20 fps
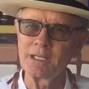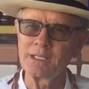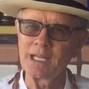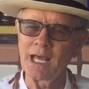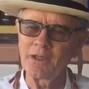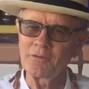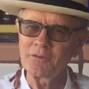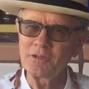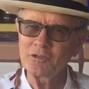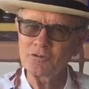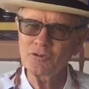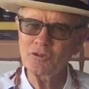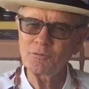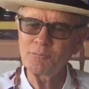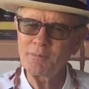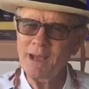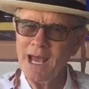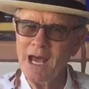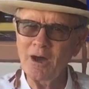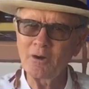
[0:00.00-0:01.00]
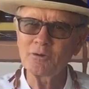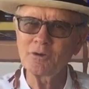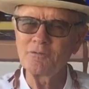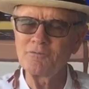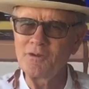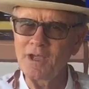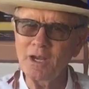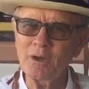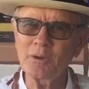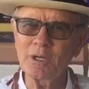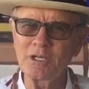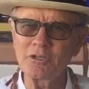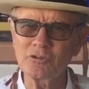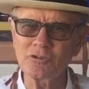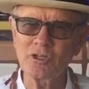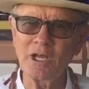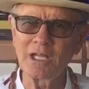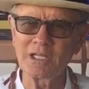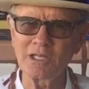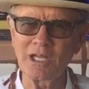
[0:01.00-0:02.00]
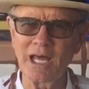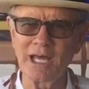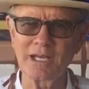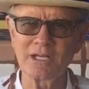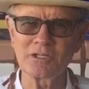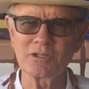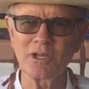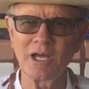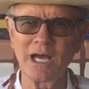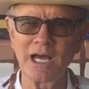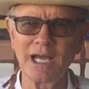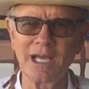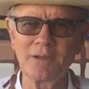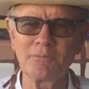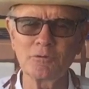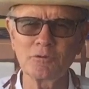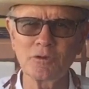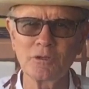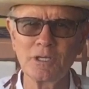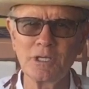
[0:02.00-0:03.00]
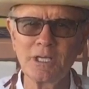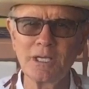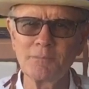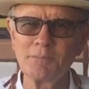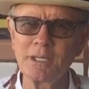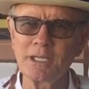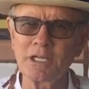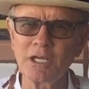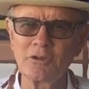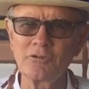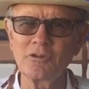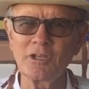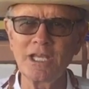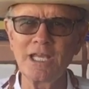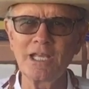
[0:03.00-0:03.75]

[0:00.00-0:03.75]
Now this amount varies a lot of times because